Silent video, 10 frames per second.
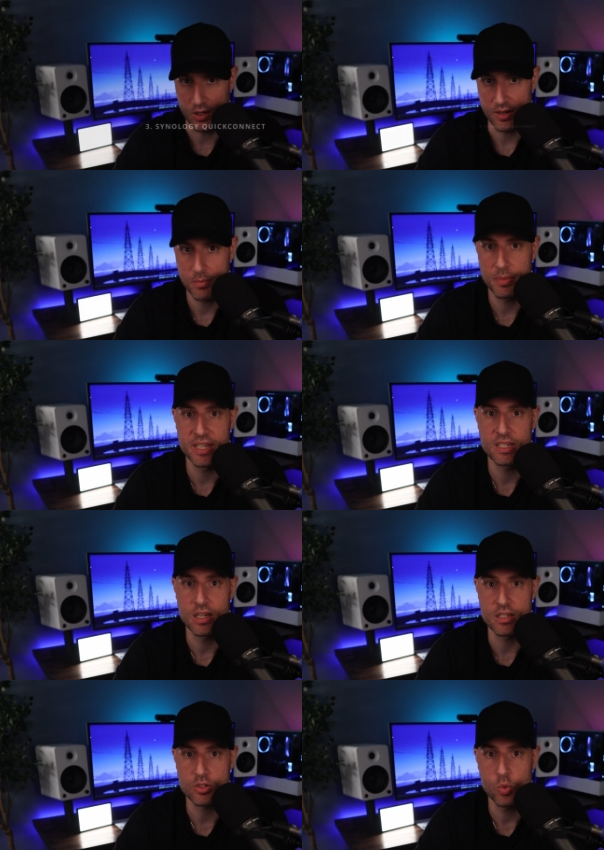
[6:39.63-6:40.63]
one
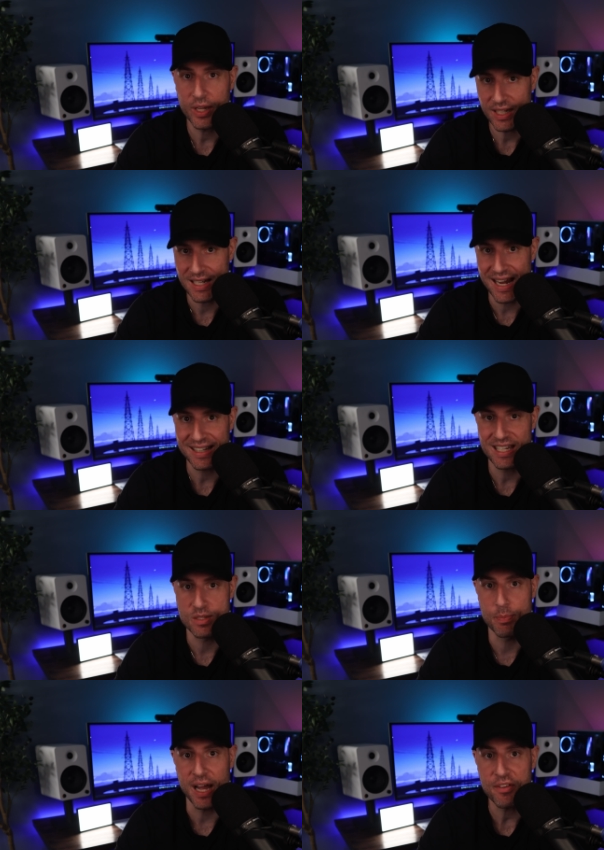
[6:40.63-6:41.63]
because Quick Connect
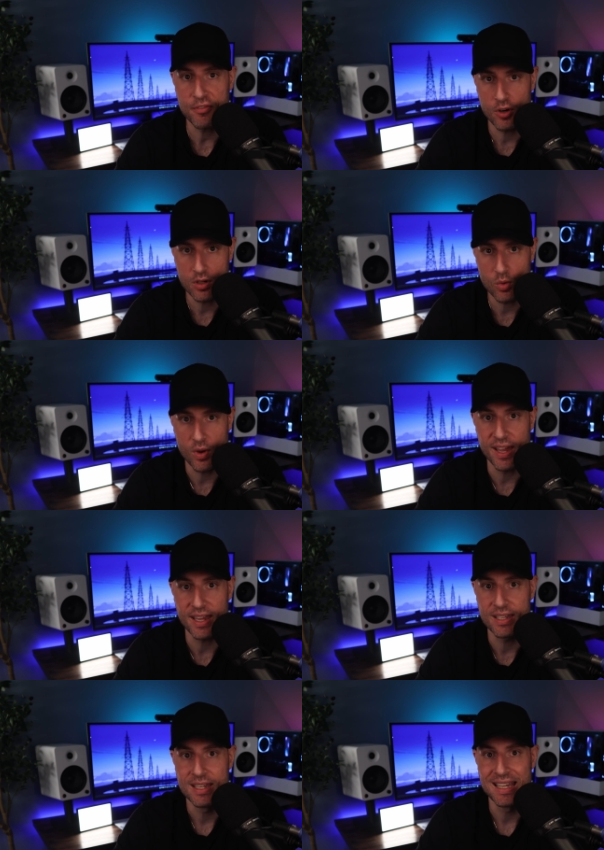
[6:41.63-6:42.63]
is by far and
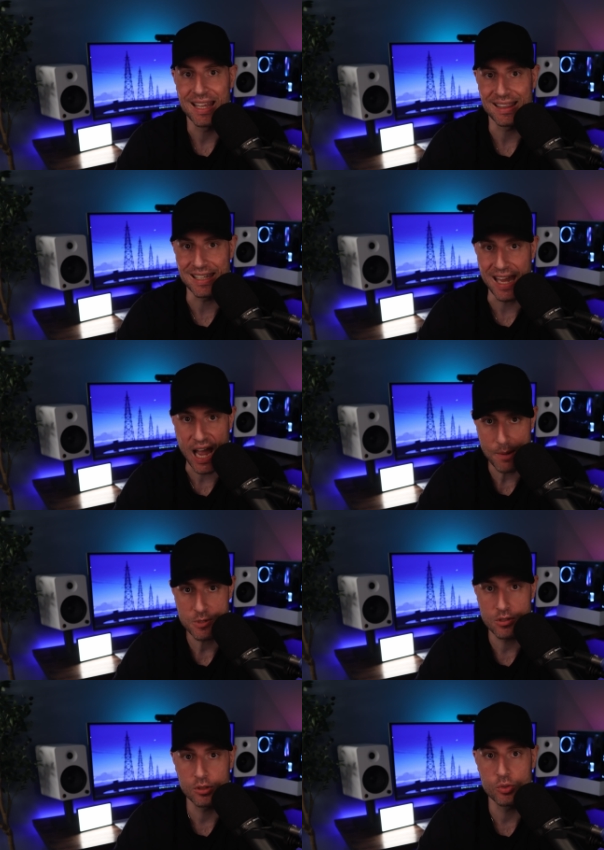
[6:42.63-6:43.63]
away the
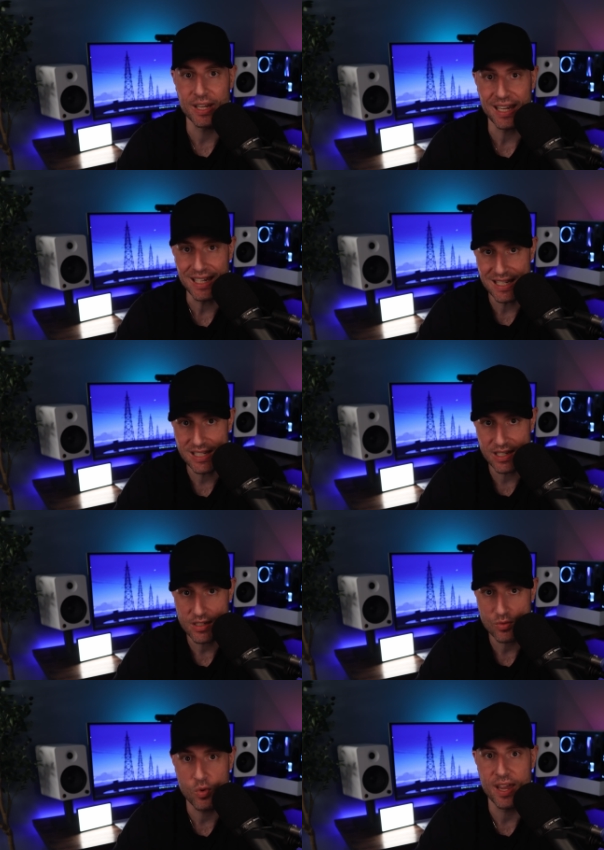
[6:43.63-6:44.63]
absolute
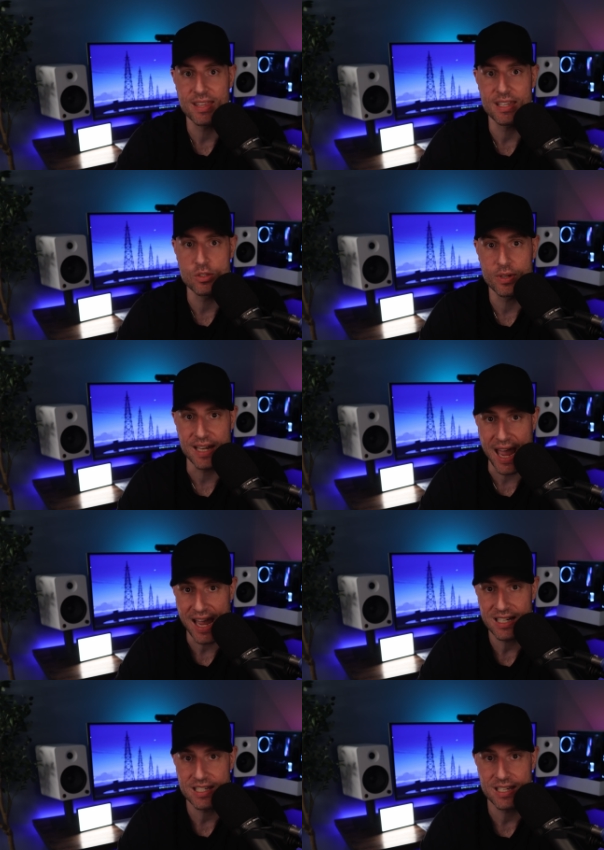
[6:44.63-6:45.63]
easiest way that you can
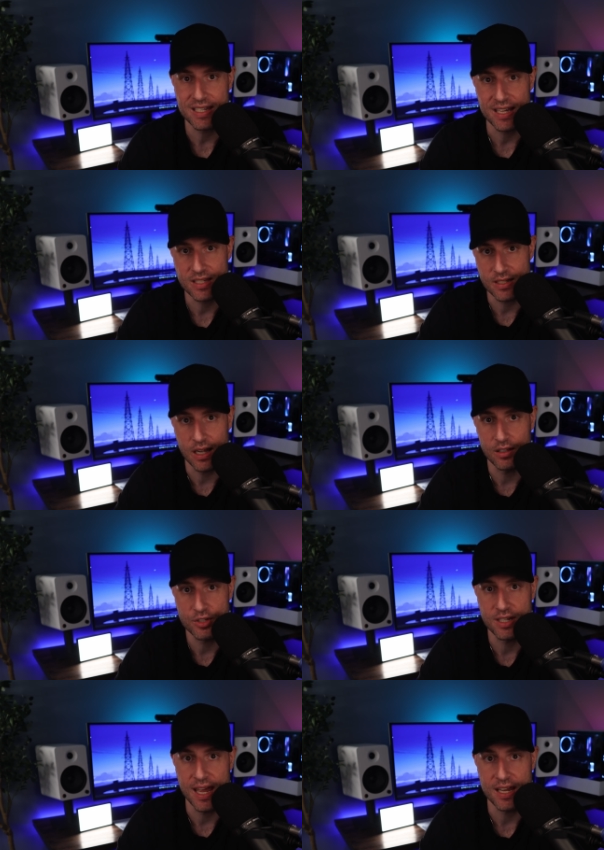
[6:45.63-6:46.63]
access a
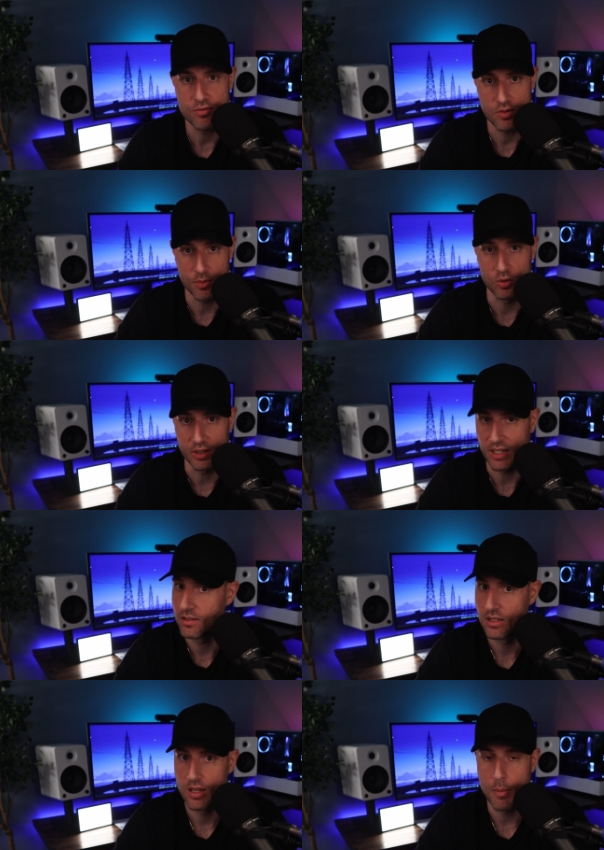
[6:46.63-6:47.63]
Synology NAS remotely.
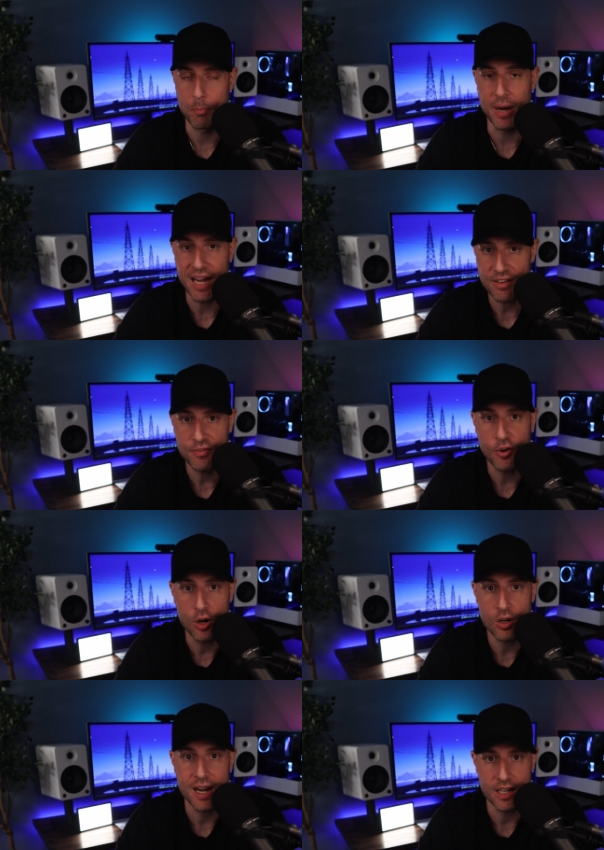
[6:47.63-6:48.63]
By
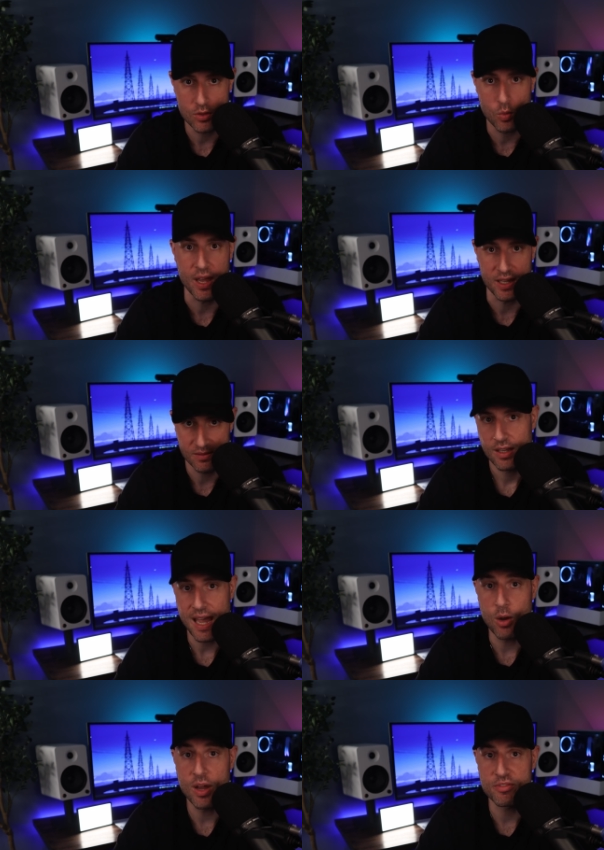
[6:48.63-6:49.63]
far and away.
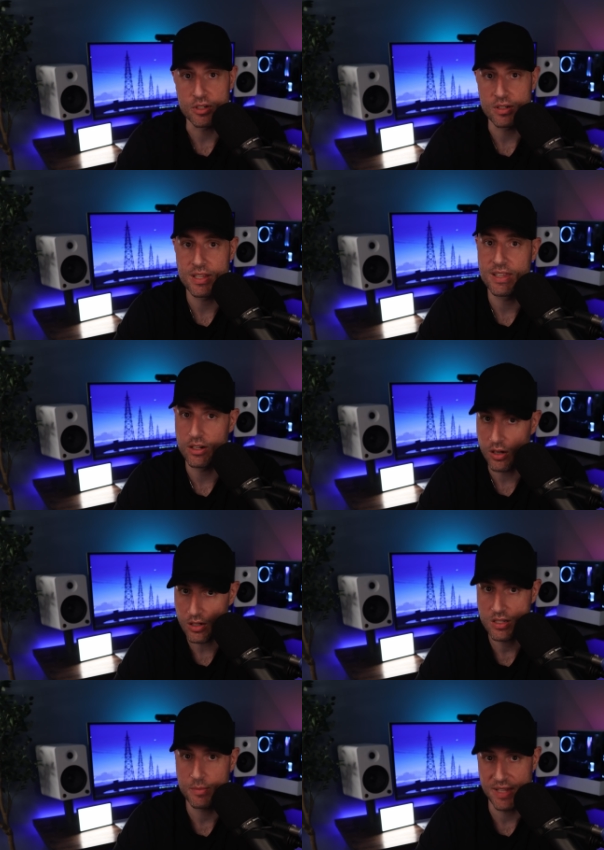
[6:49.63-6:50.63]
However, there
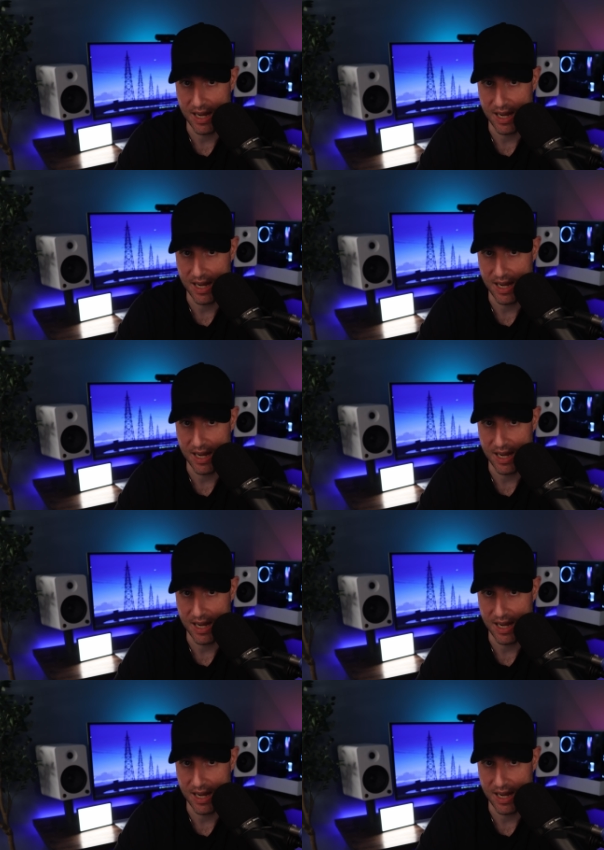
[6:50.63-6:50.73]
are some